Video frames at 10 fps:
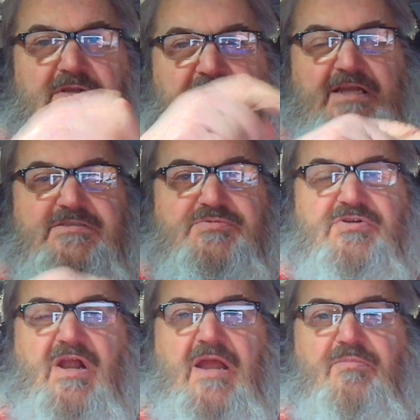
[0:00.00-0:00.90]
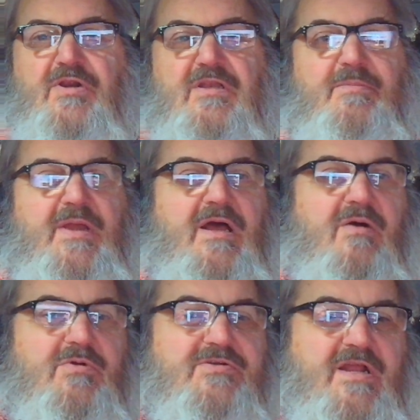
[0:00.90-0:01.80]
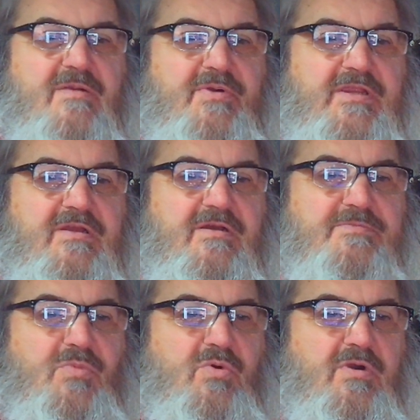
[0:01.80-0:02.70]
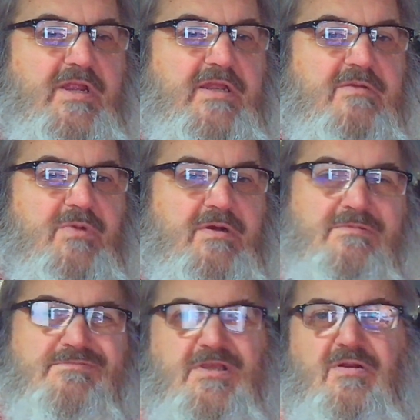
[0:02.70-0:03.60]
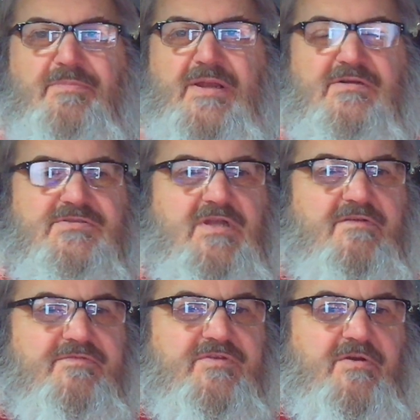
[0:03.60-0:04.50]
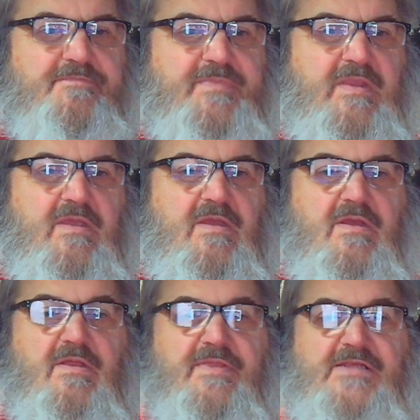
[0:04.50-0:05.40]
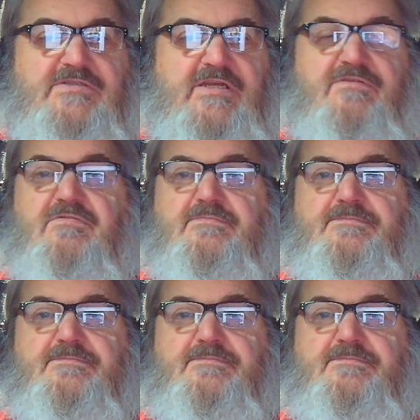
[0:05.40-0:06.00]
like, subscribe, ring the bell. We'll try to bring you more and, well, you know, better stuff. So thanks, kids.